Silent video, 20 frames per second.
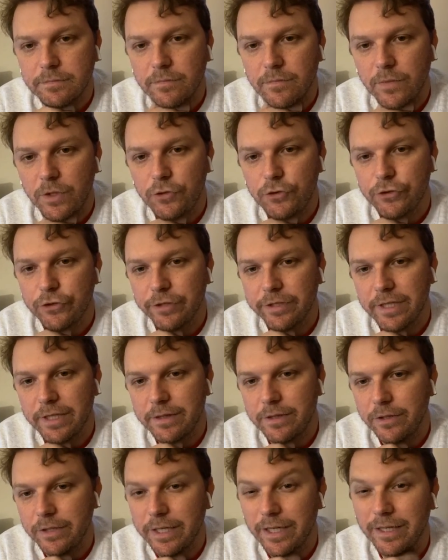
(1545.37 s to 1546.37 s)
Ensure that
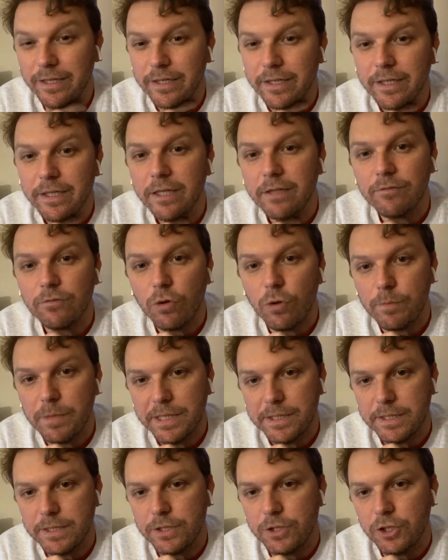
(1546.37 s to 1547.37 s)
they're getting the Kinvo
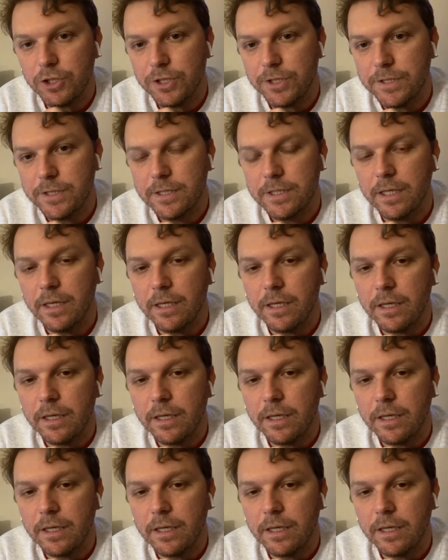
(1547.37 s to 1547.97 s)
messages.